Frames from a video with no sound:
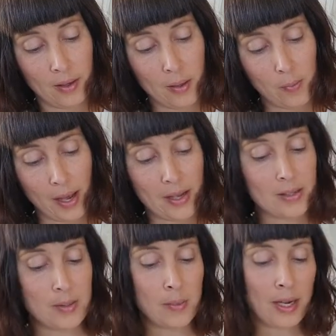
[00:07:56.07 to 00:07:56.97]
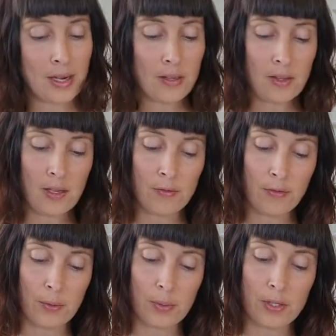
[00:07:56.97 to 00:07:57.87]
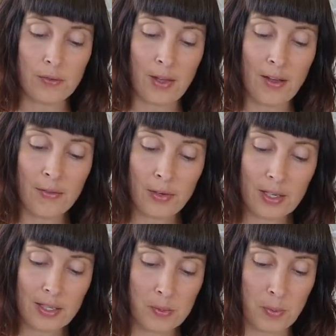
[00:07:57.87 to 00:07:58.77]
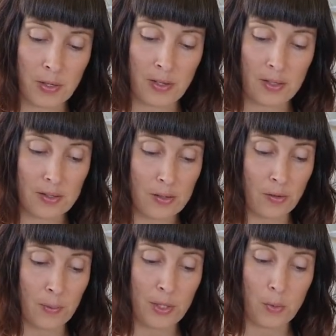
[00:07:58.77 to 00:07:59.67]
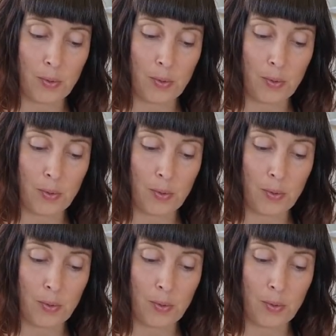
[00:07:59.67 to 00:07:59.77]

by assimilating the influence of every experience through which we